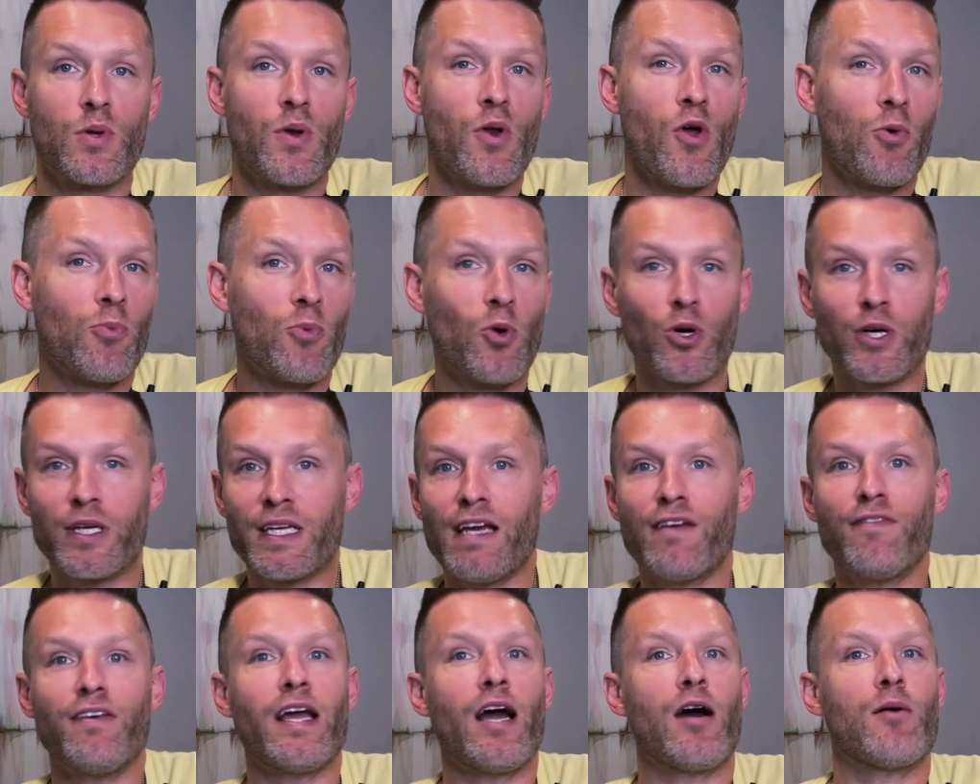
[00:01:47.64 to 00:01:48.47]
no more
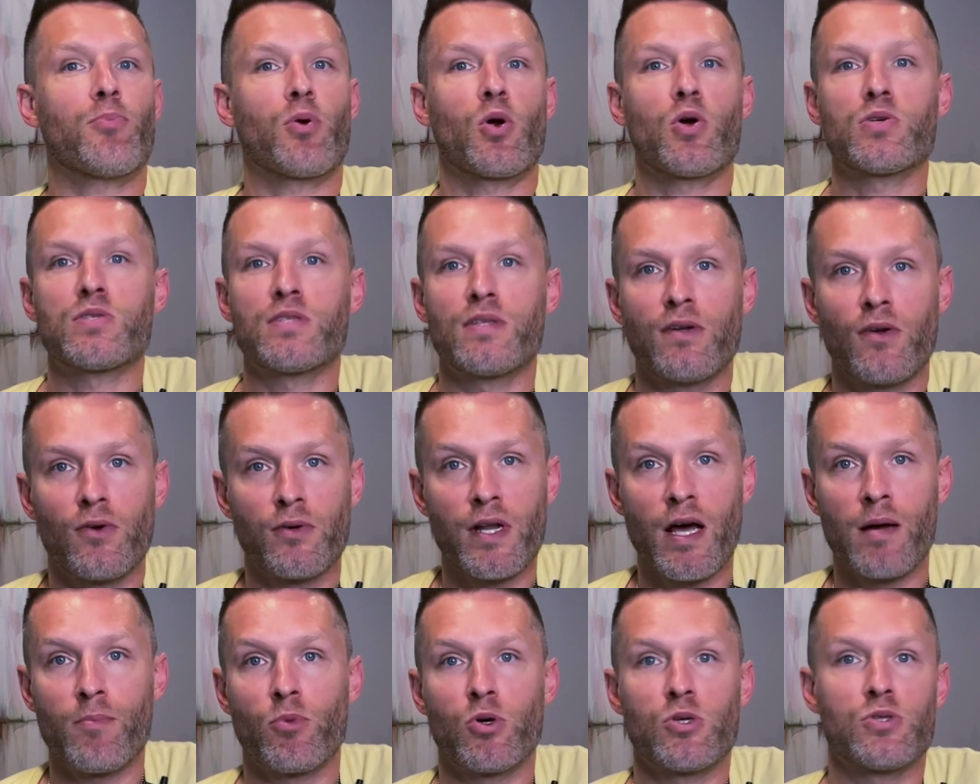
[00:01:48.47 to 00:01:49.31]
giving out personal
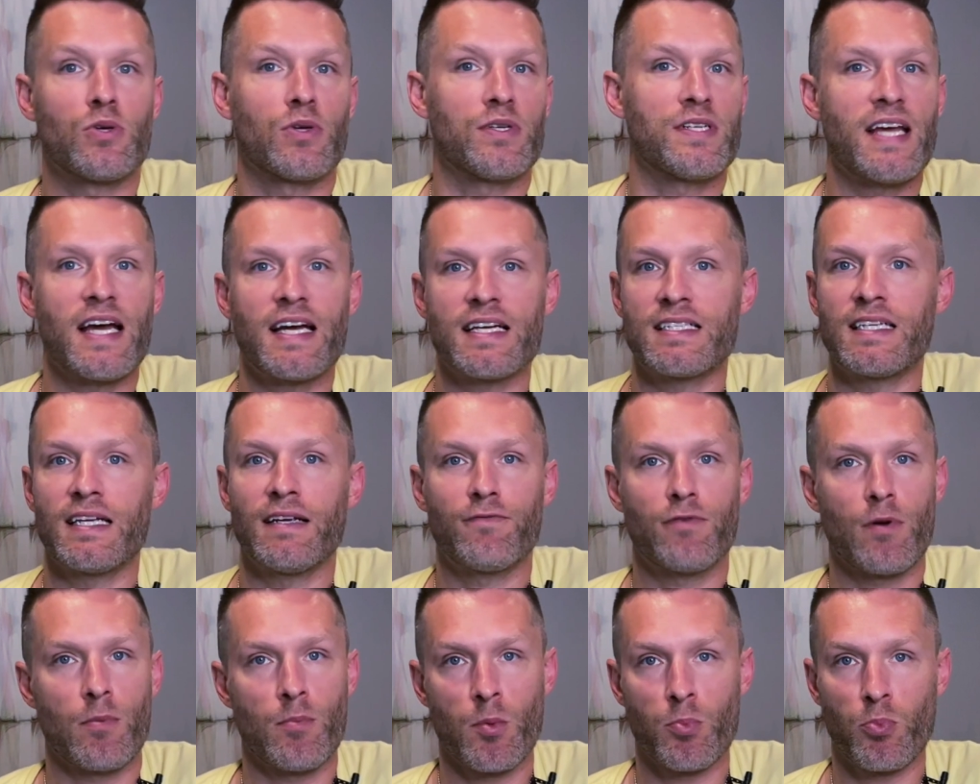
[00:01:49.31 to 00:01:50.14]
numbers or texting
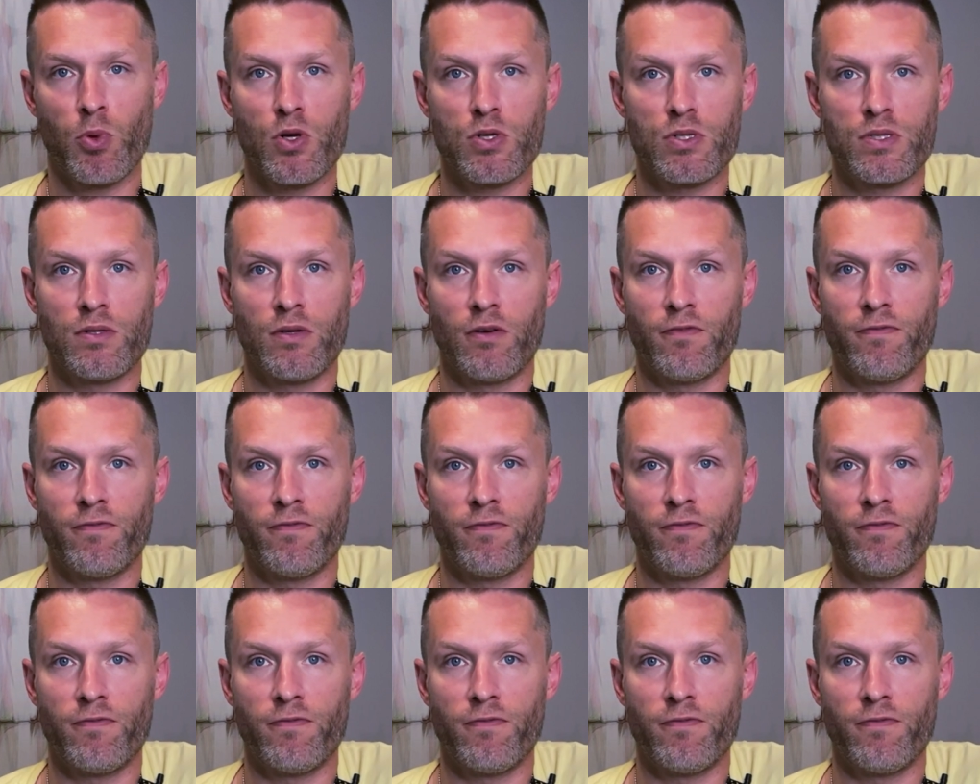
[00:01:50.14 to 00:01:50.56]
from a personal